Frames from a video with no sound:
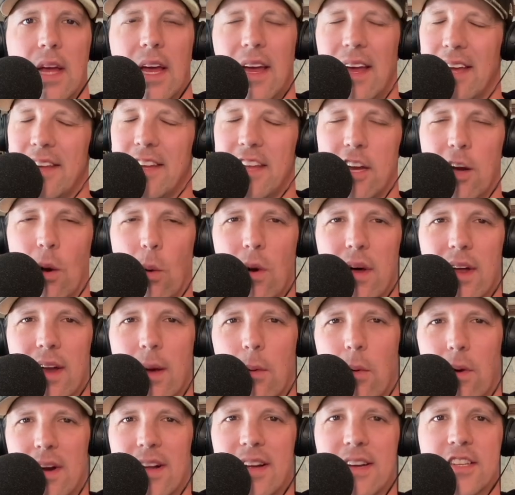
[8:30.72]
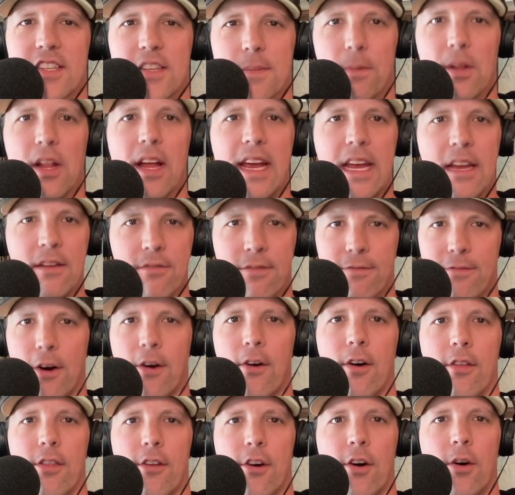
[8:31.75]
And you know what? I want to explain
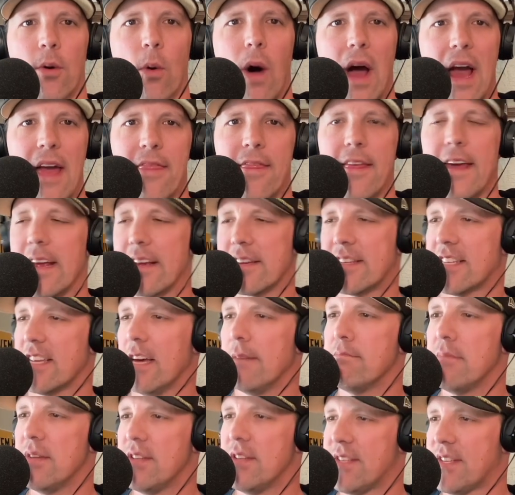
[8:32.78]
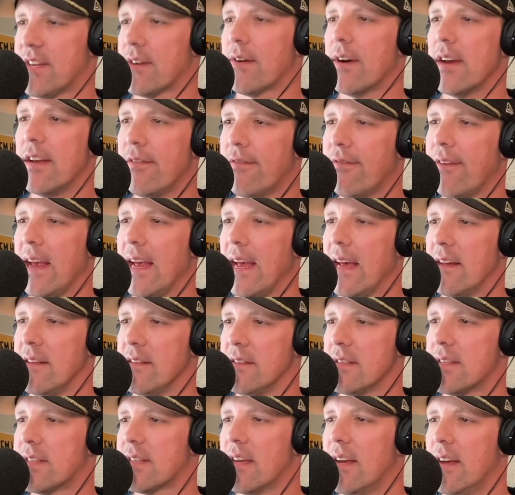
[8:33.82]
further why I think some Missouri
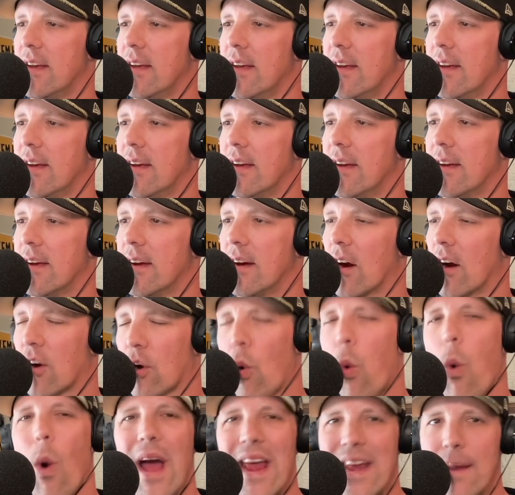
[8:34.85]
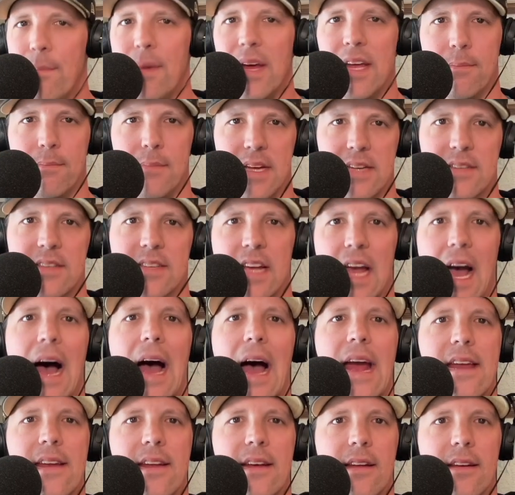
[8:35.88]
fans are quite a bit
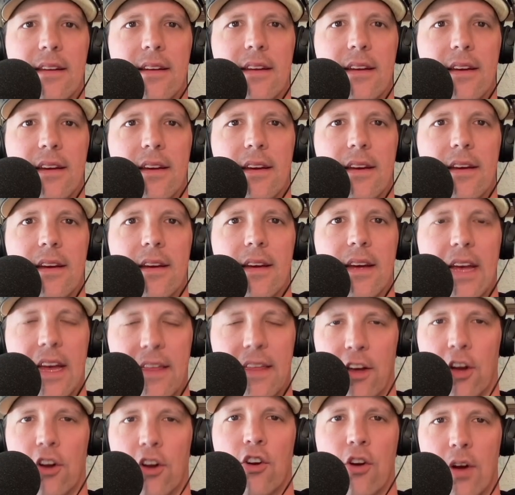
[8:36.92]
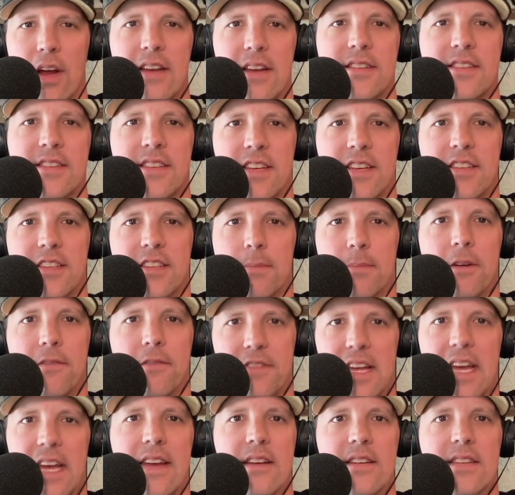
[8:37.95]
misguided in their criticism of
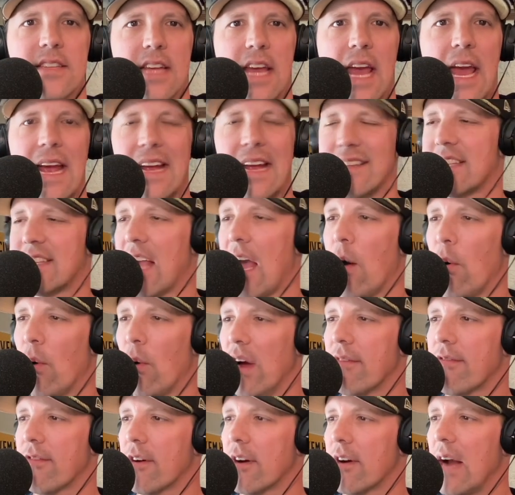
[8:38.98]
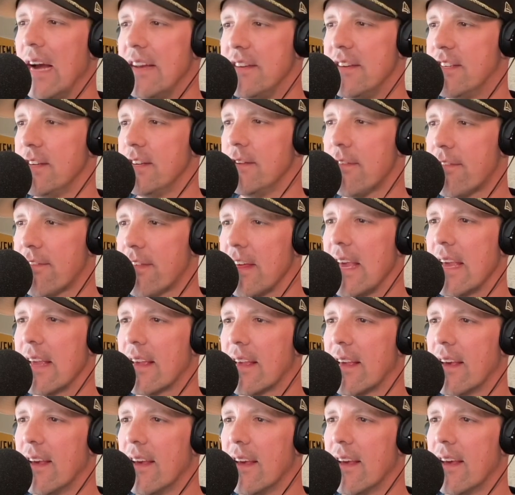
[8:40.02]
Dennis Gates. However, I do
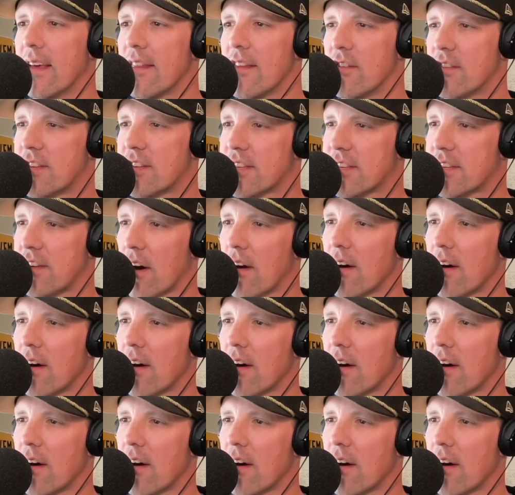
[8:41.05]
think there is